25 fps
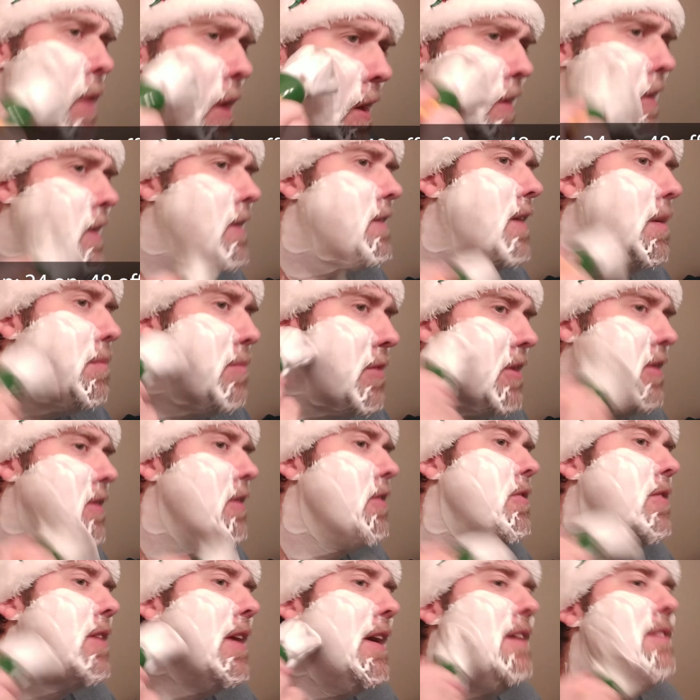A lot of times in
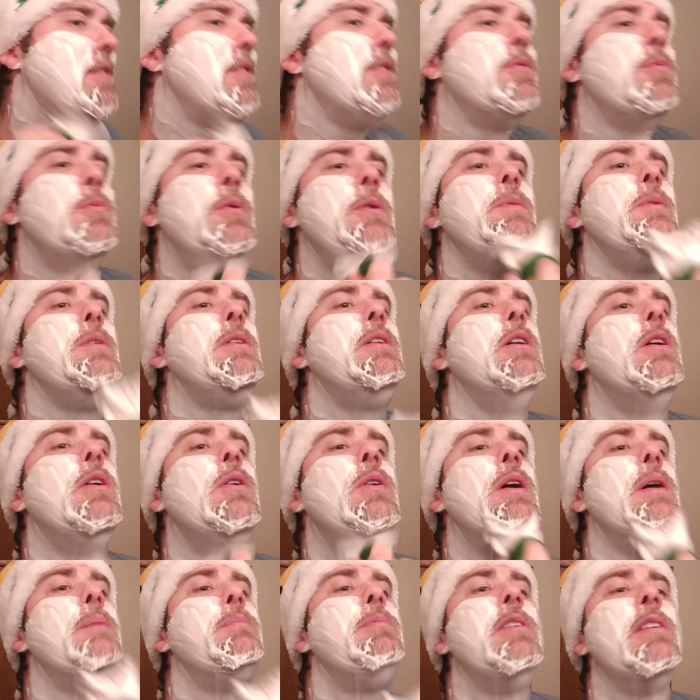those cases, we would
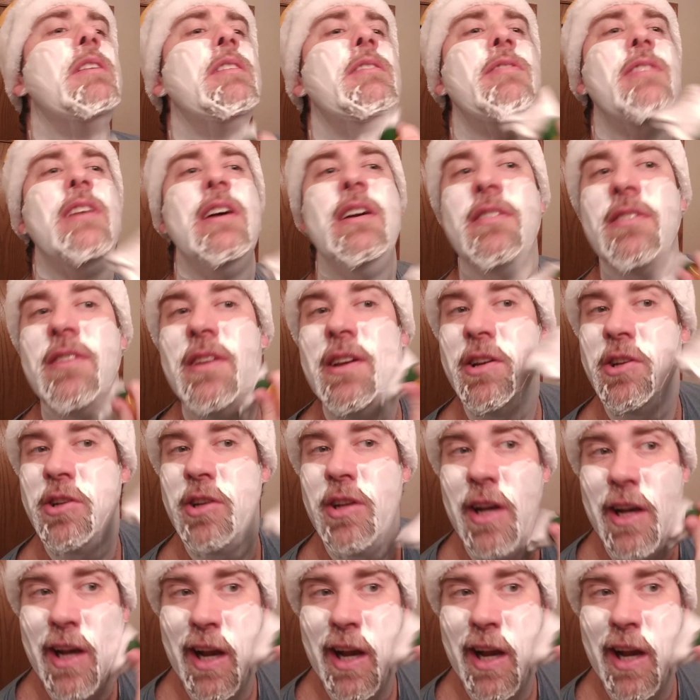go up to the fire station